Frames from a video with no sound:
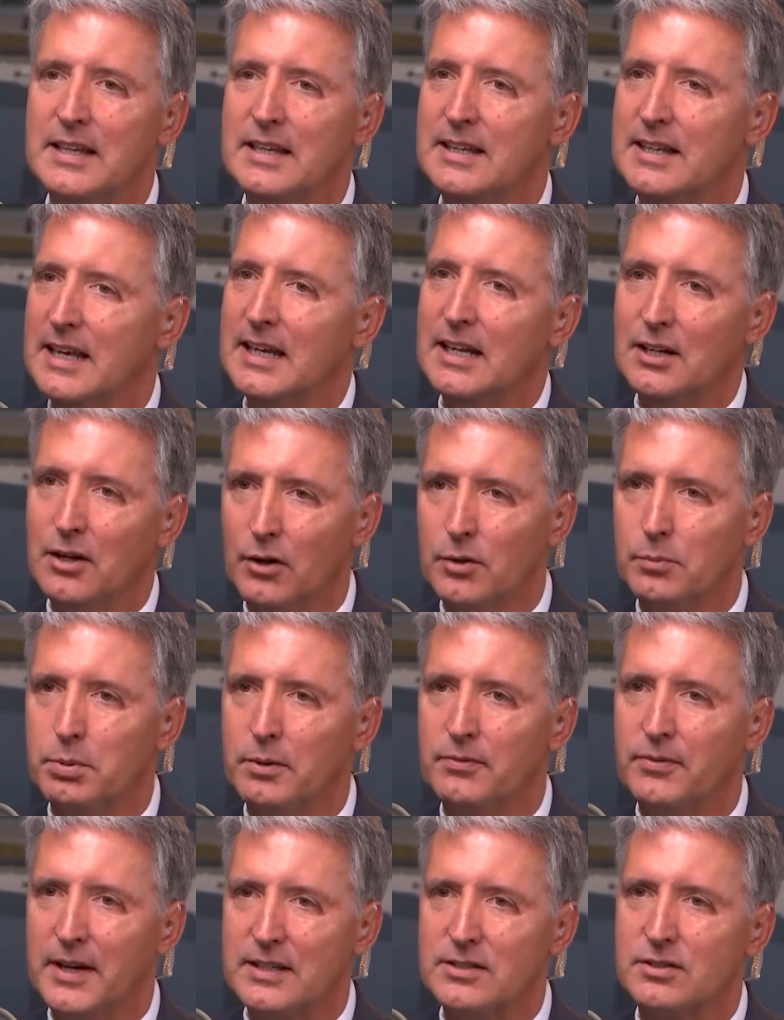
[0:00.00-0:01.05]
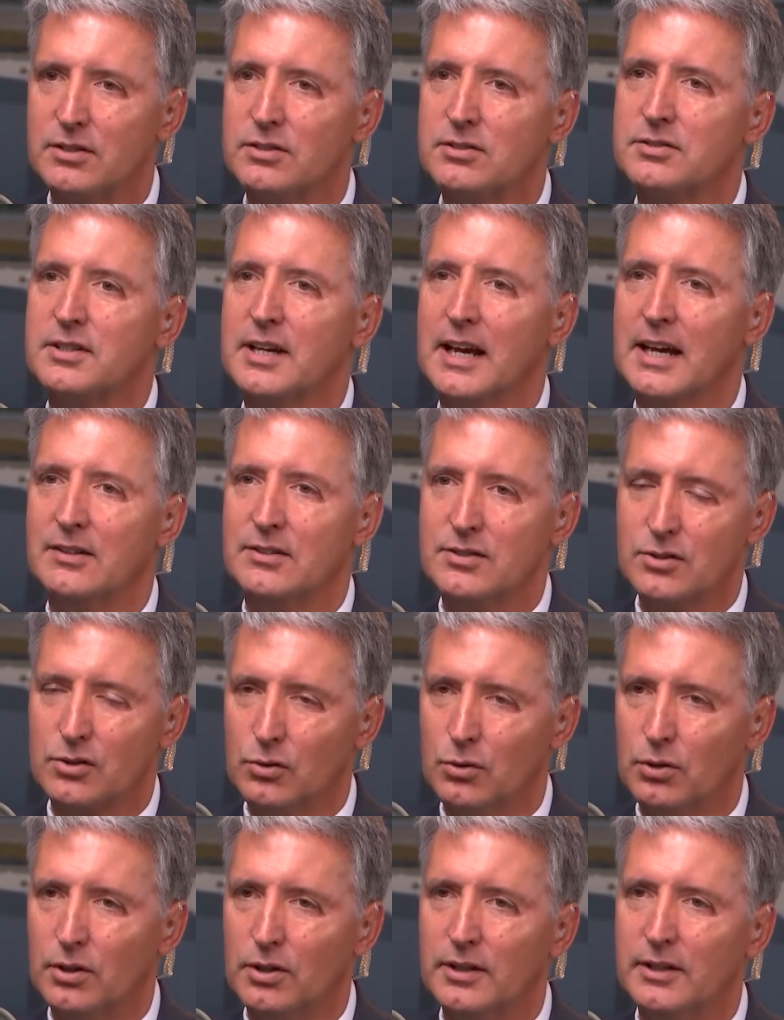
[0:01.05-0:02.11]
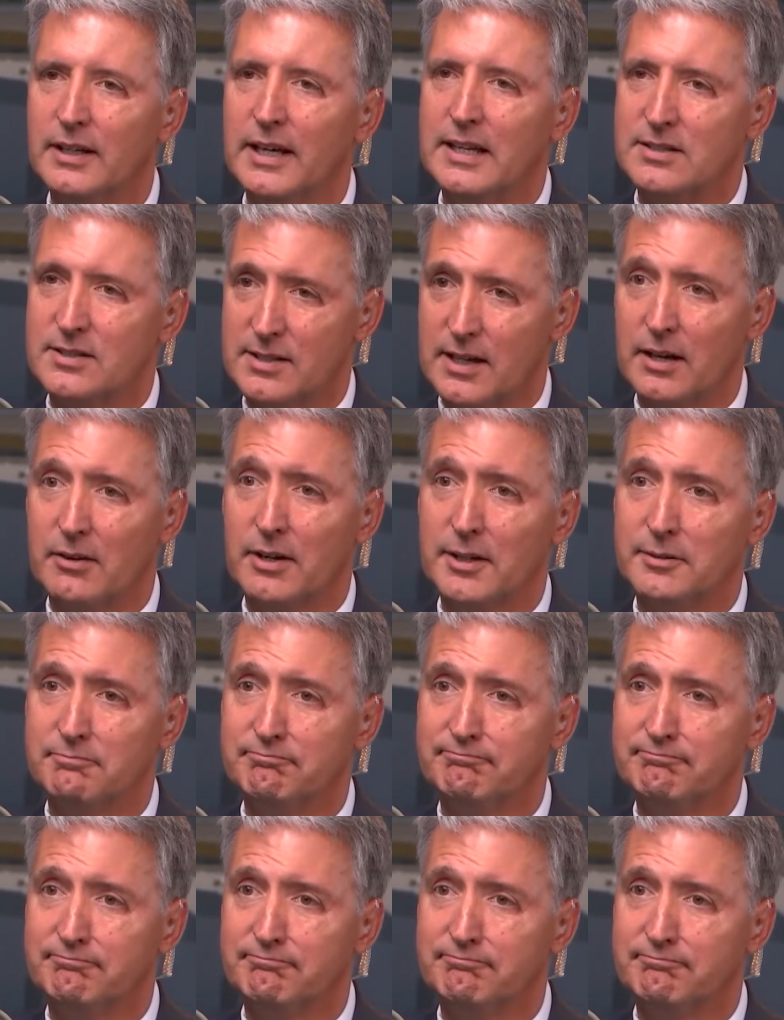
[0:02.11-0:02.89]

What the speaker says: getting to know the professors and the school, etc.